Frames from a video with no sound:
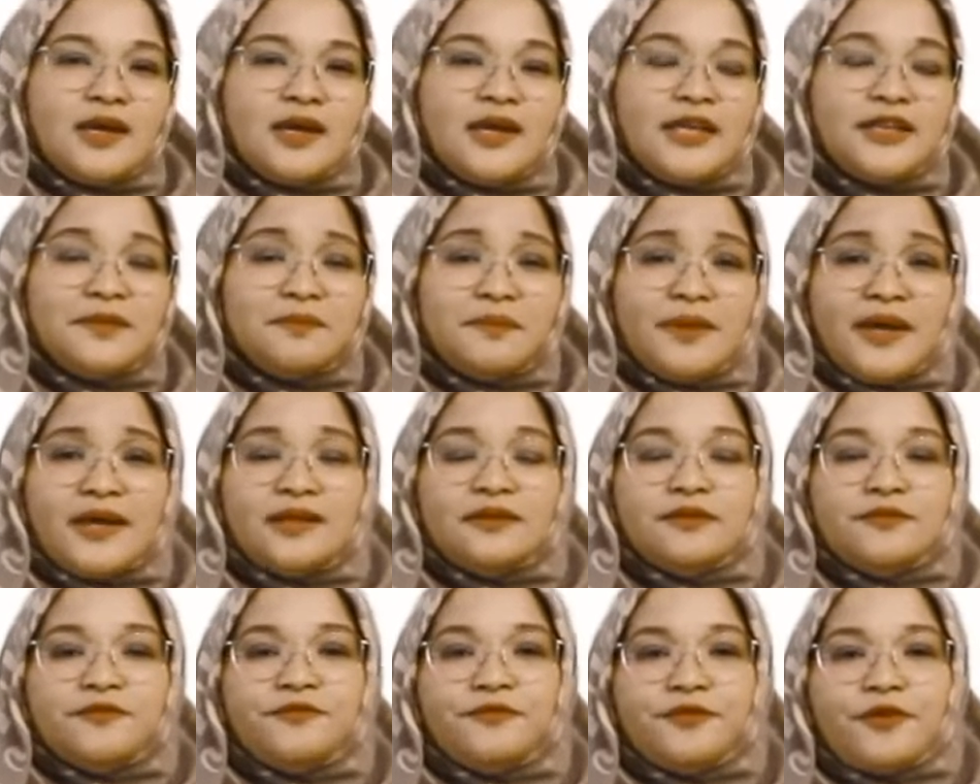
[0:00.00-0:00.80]
It
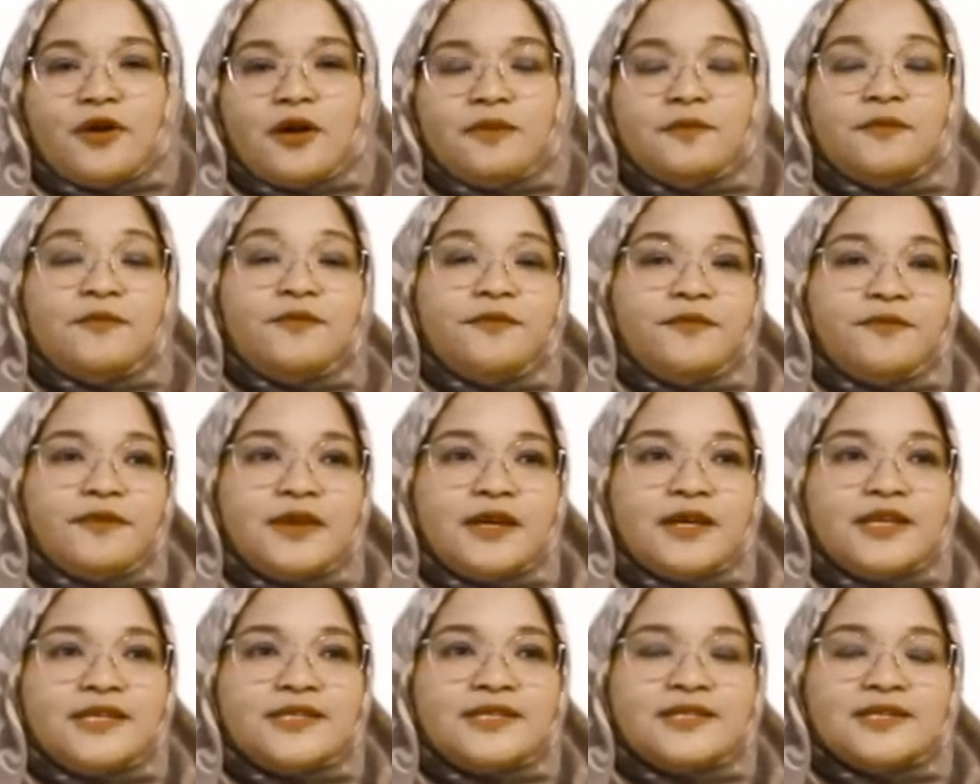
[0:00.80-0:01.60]
made from
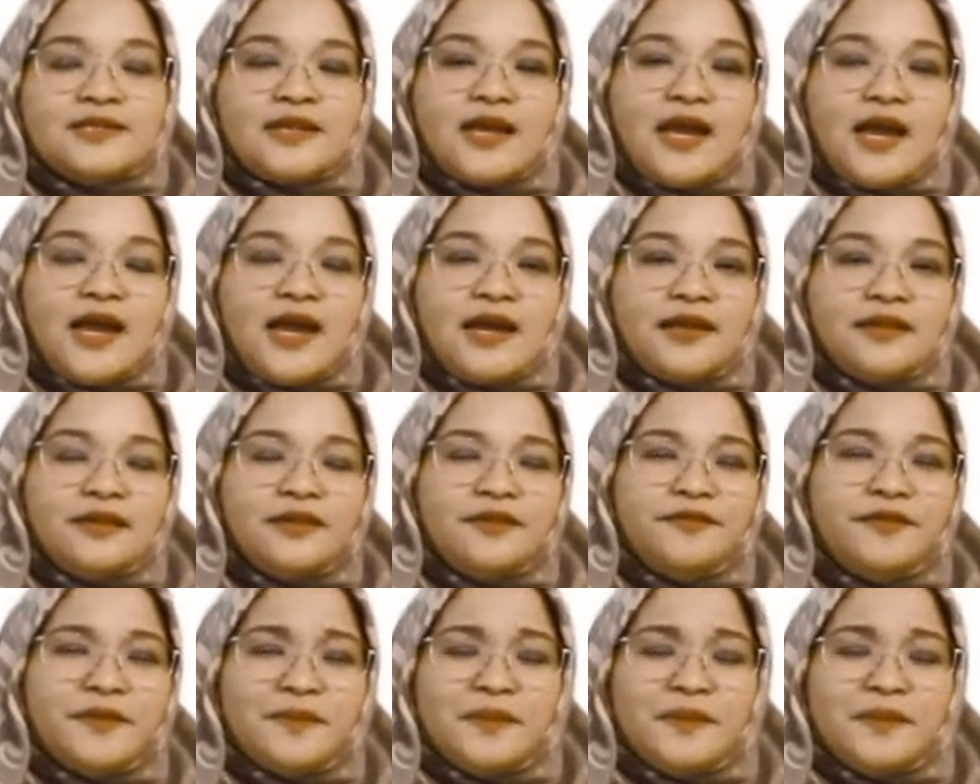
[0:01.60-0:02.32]
fish, and the